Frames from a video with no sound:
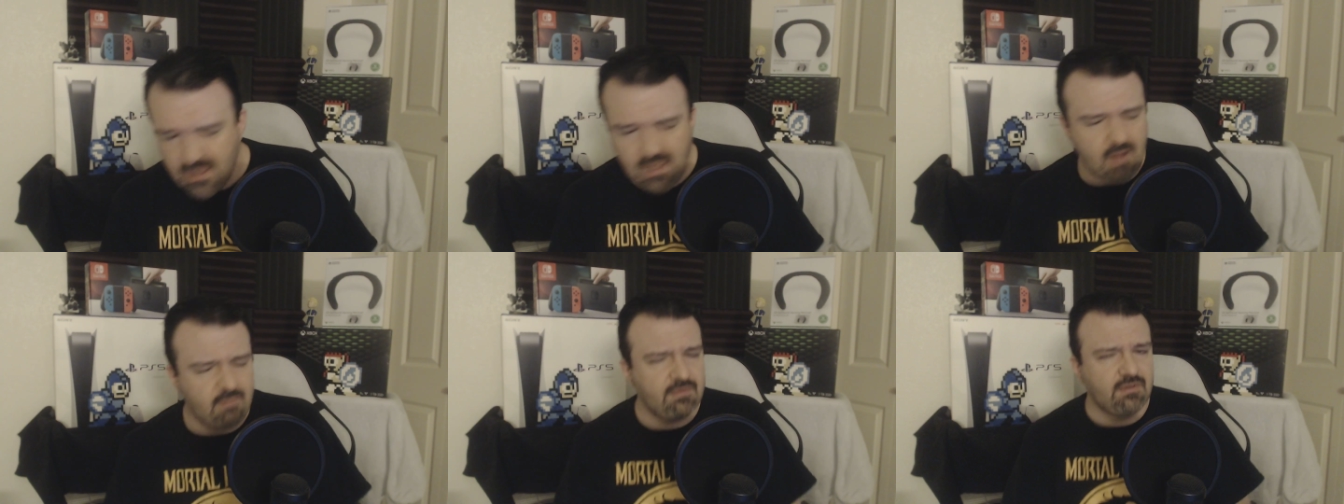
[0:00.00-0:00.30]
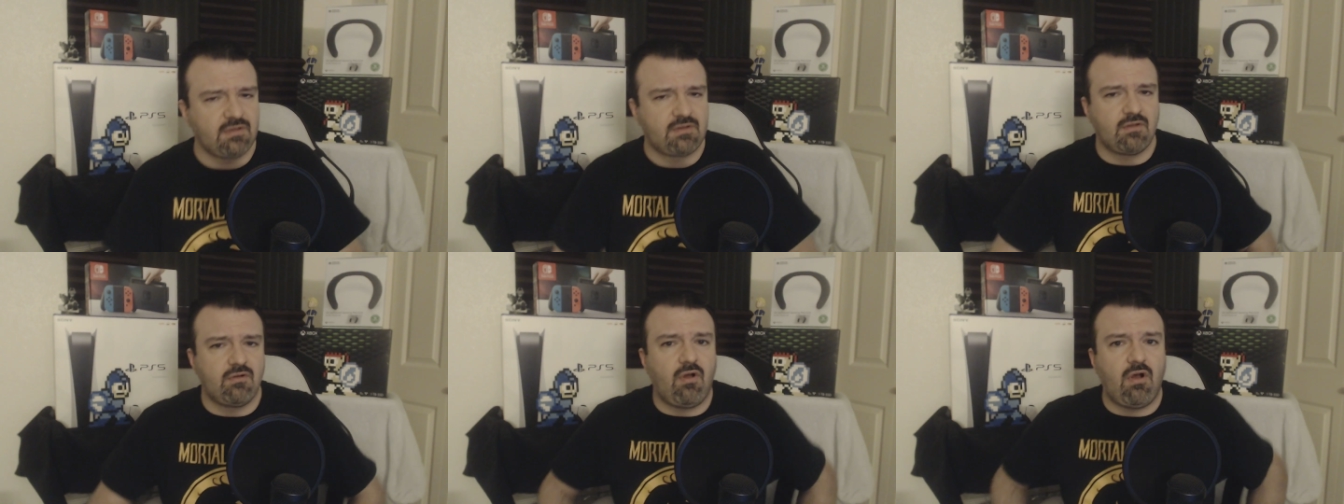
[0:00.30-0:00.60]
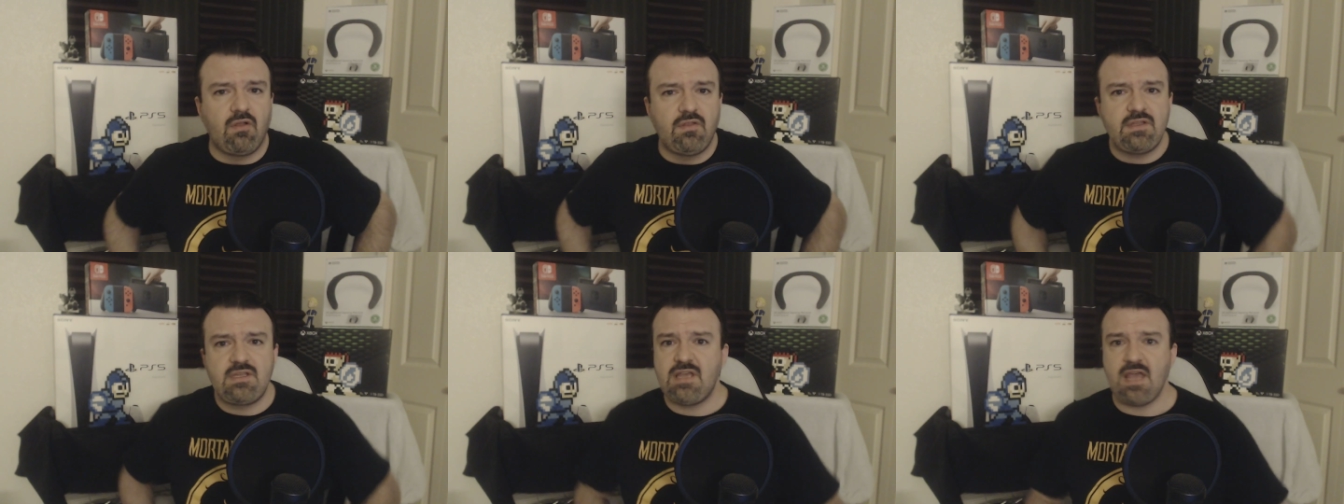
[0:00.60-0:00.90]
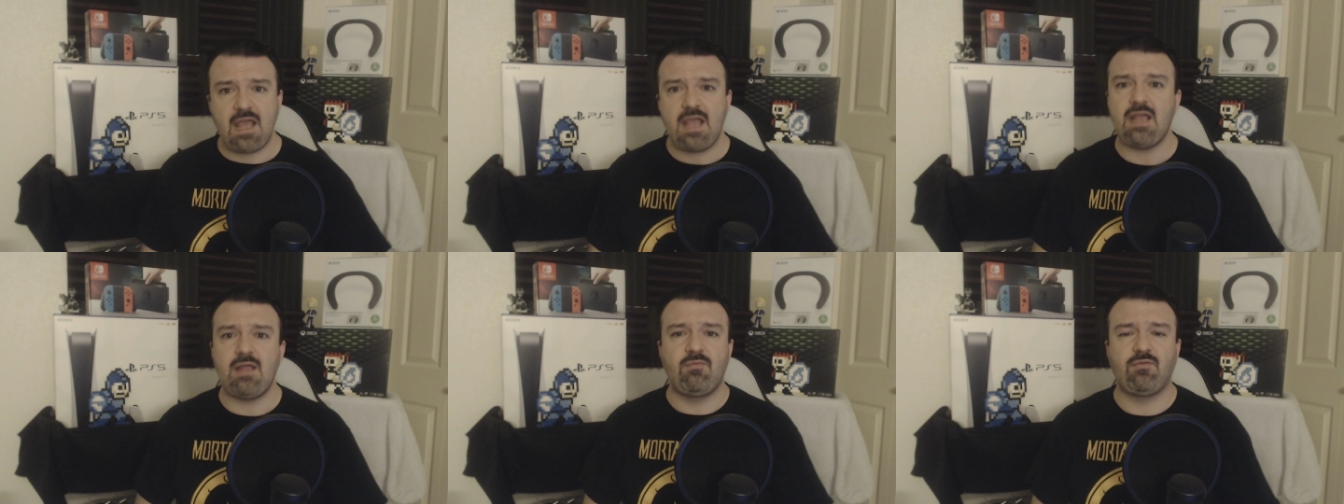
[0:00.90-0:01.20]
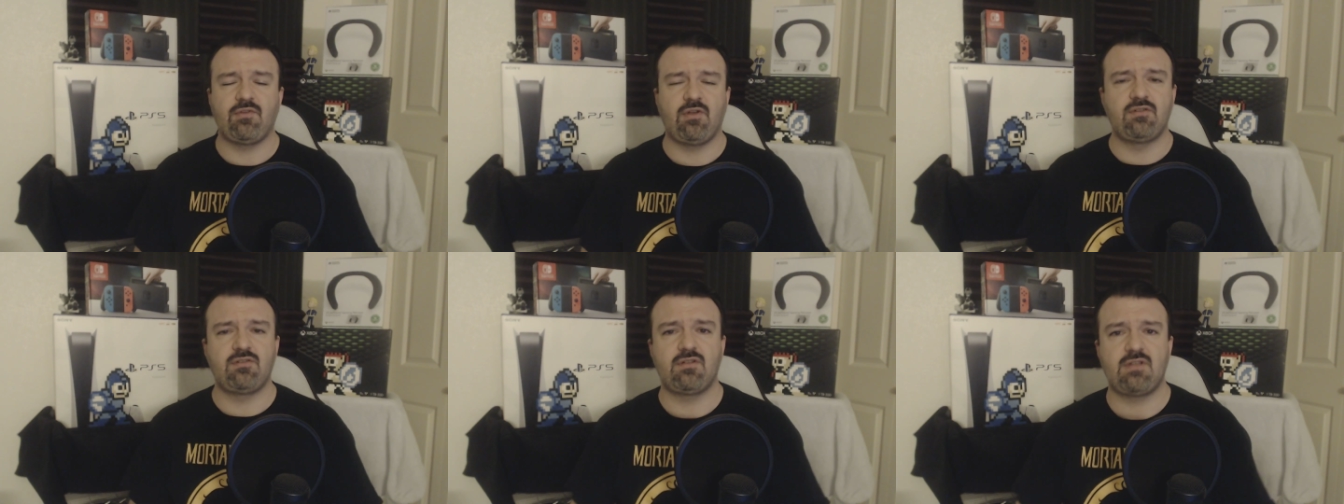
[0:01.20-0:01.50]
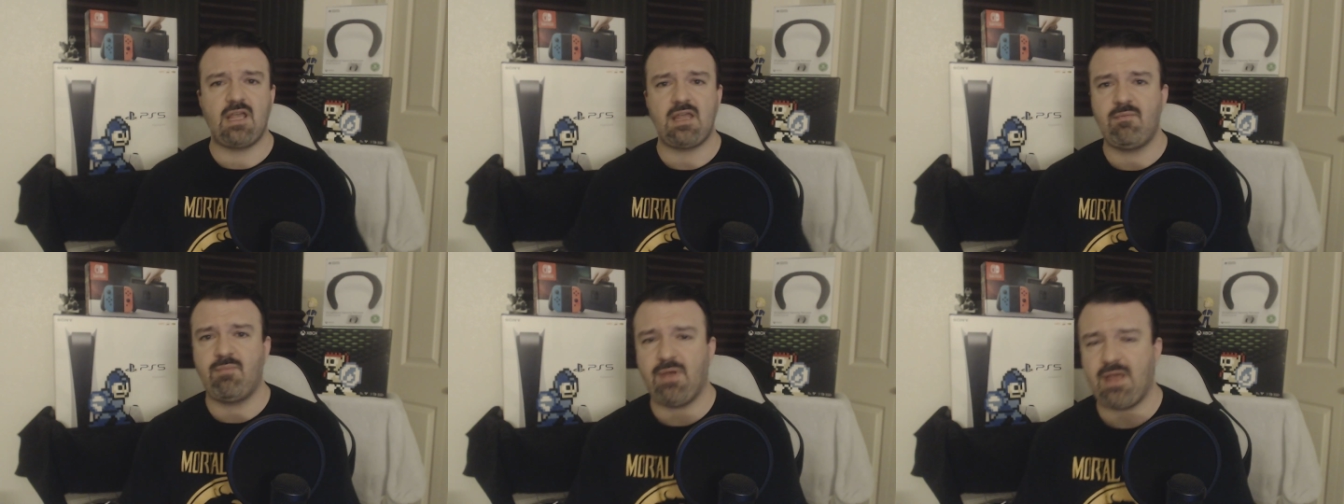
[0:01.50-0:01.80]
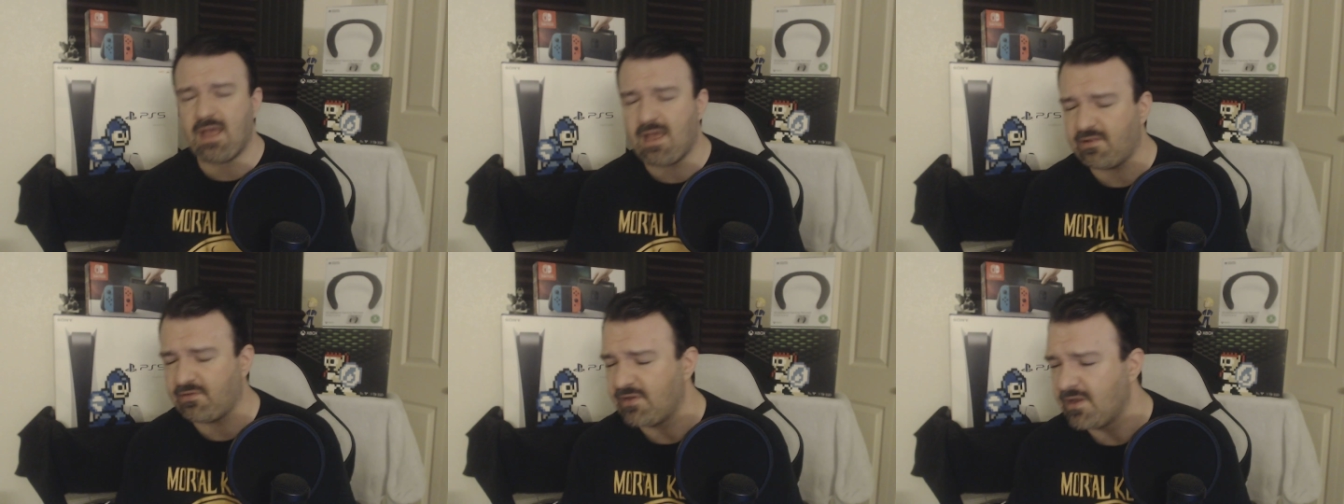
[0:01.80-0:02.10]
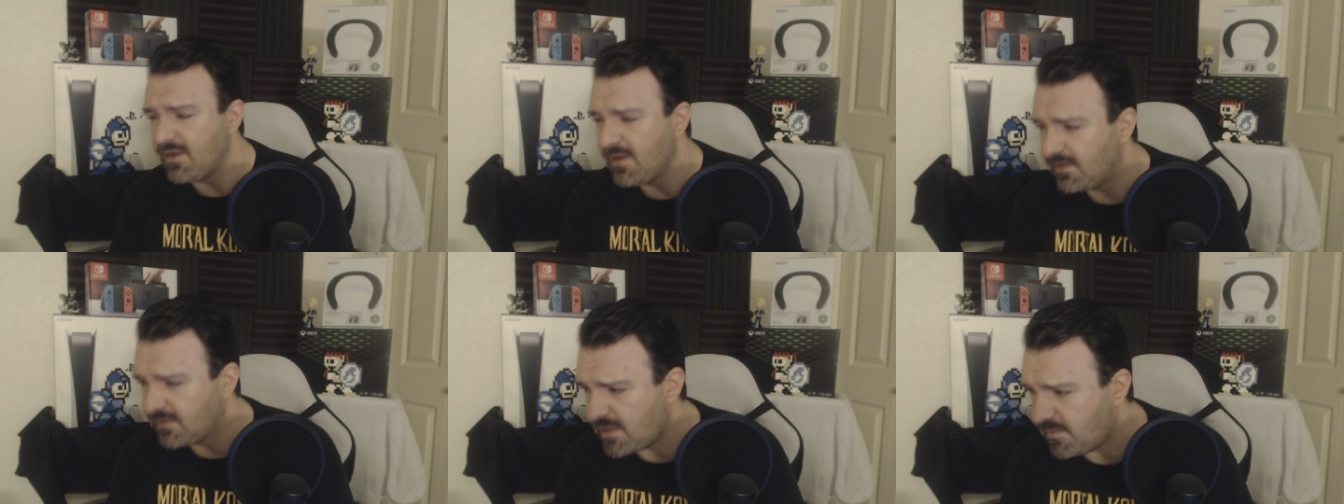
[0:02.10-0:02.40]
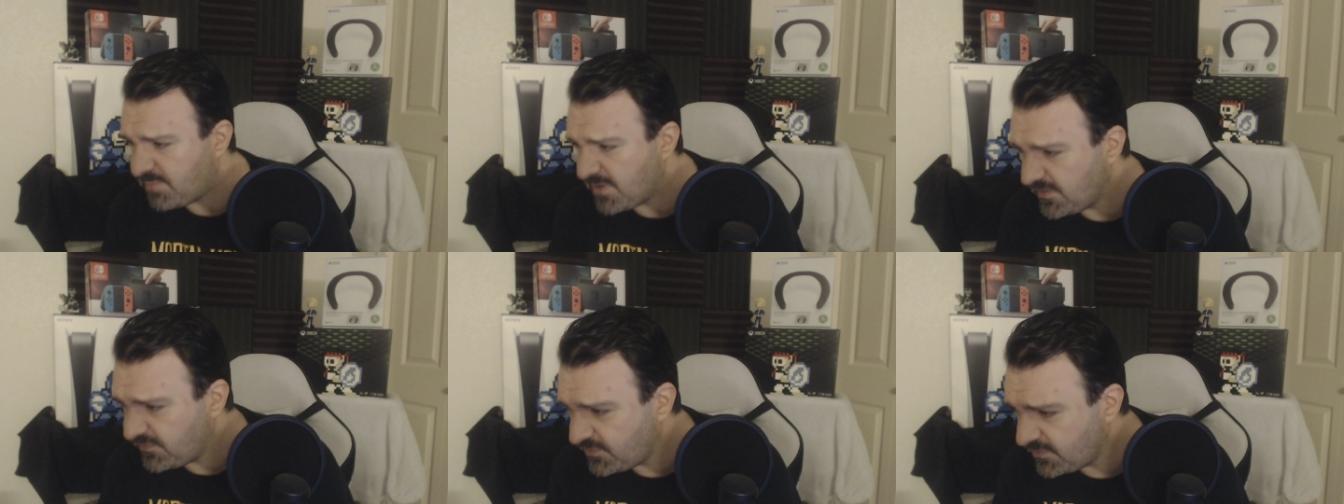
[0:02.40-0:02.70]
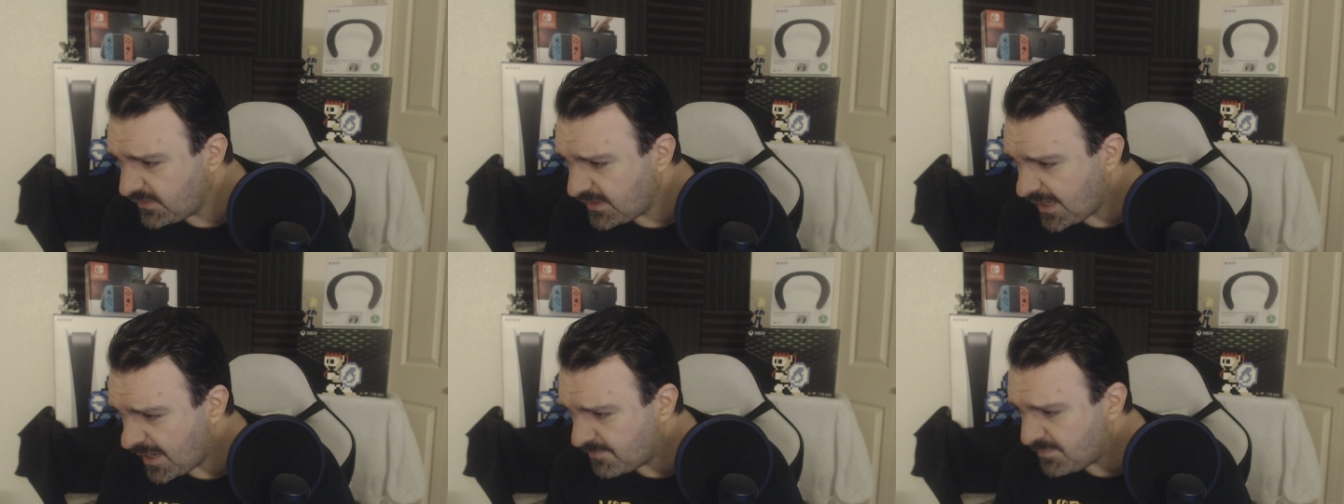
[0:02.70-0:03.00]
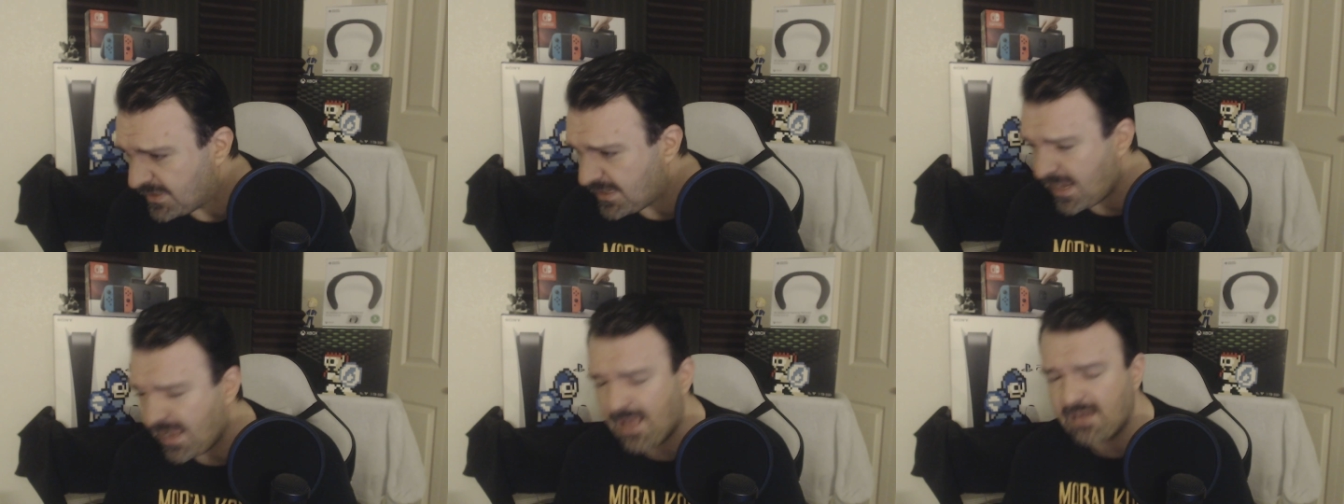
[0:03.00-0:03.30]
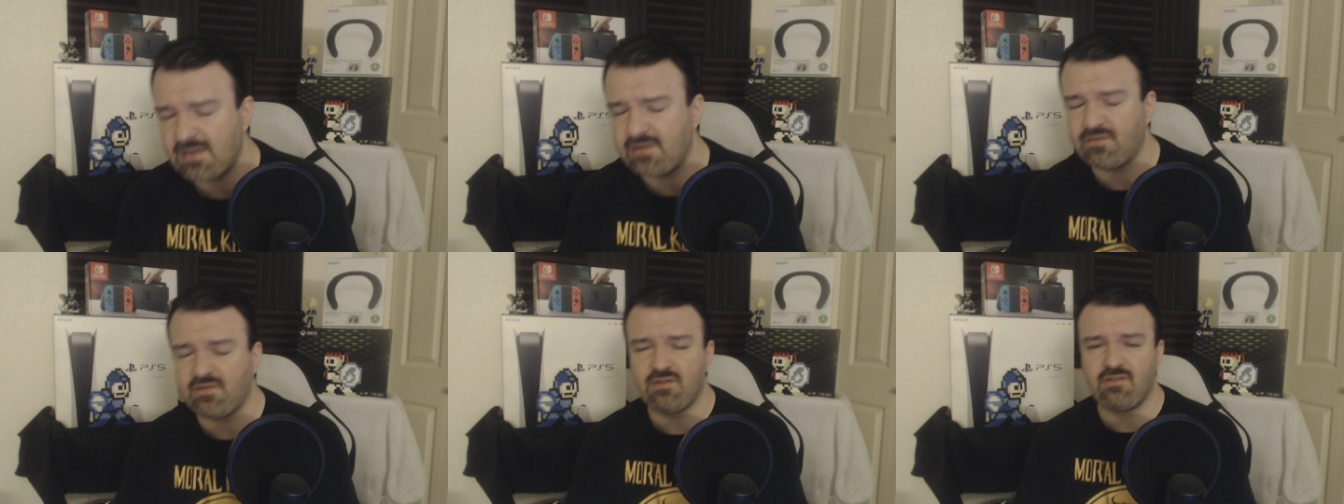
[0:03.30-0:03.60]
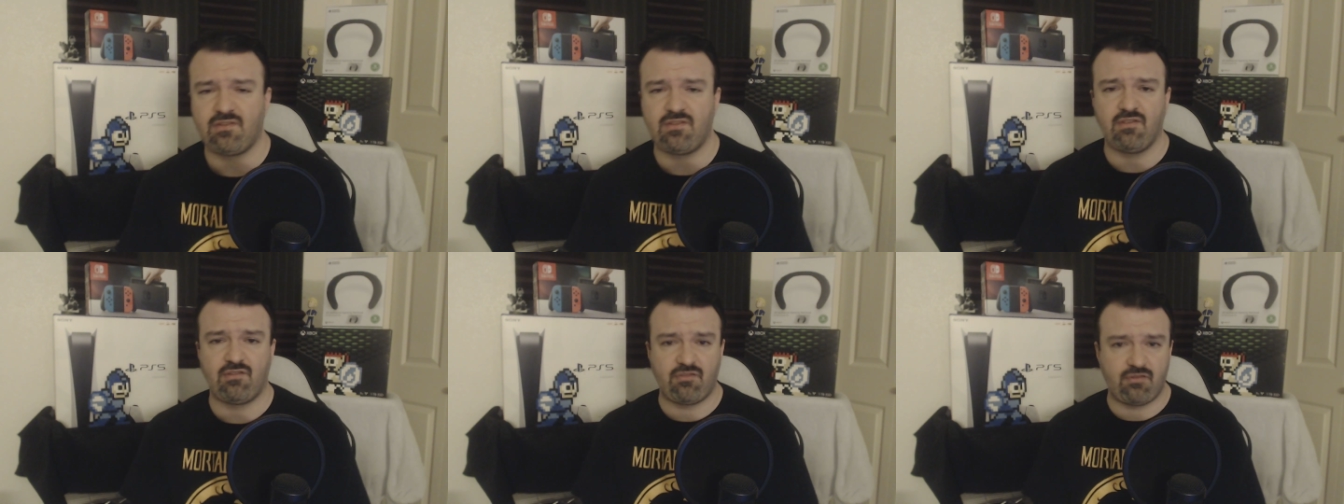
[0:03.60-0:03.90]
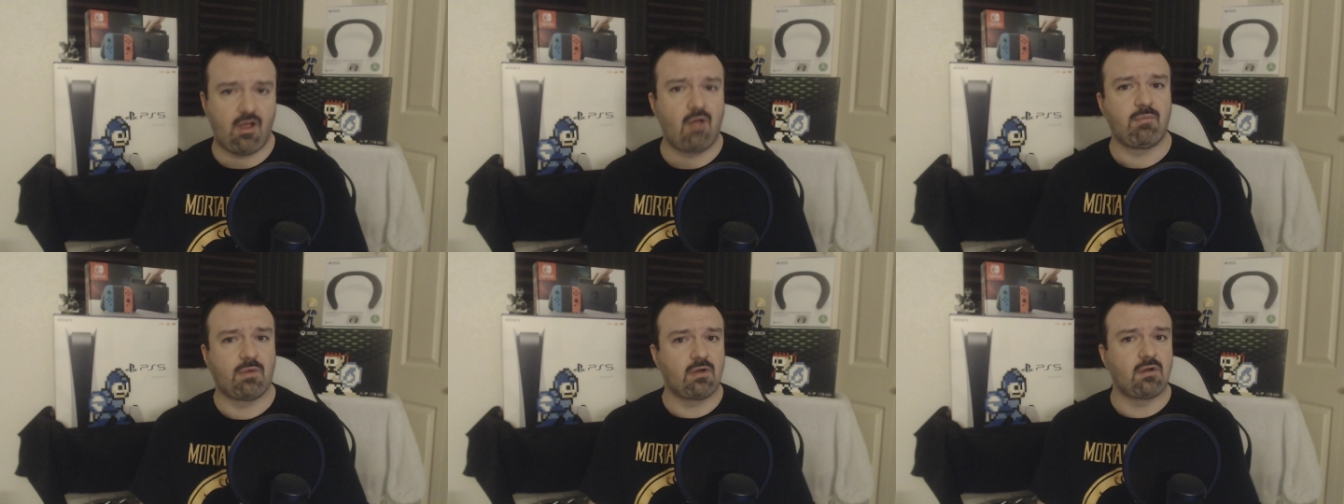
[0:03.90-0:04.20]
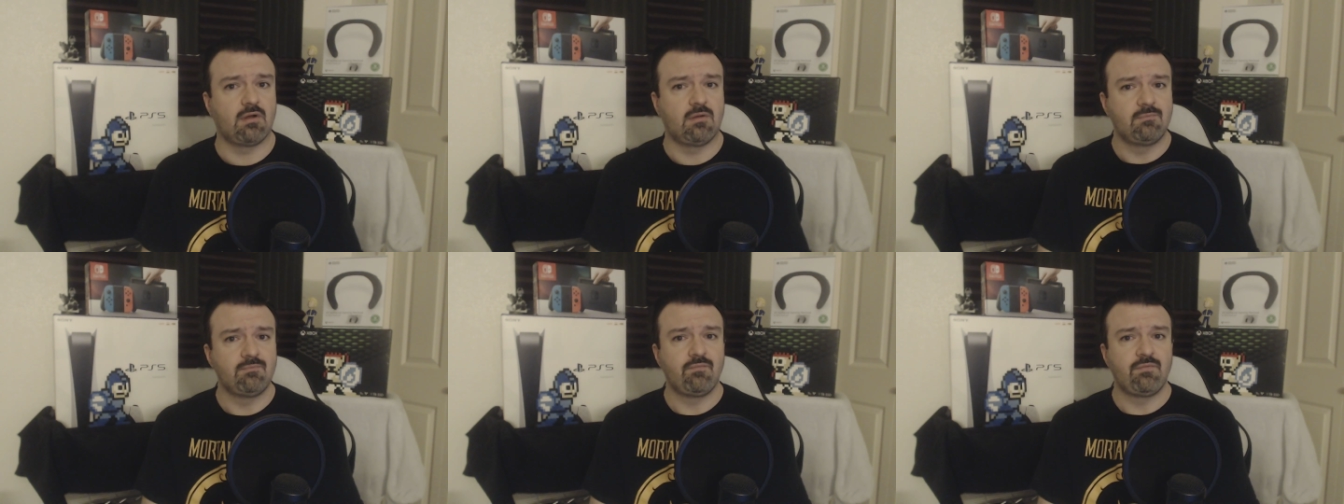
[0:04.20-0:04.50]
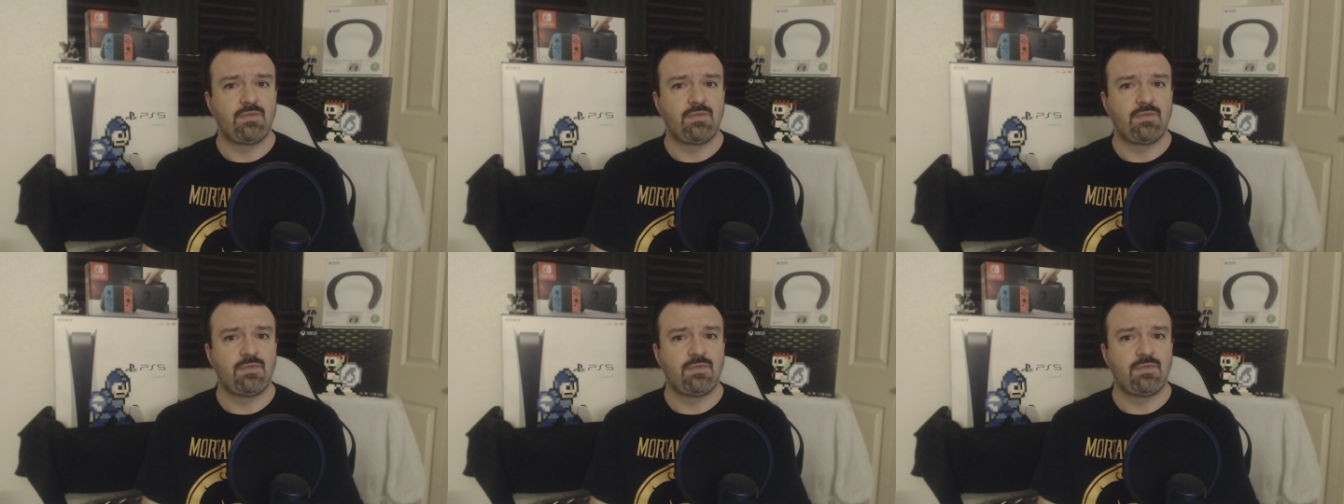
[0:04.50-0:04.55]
and we looked at all the games under Game Pass that basically had been added since the summer,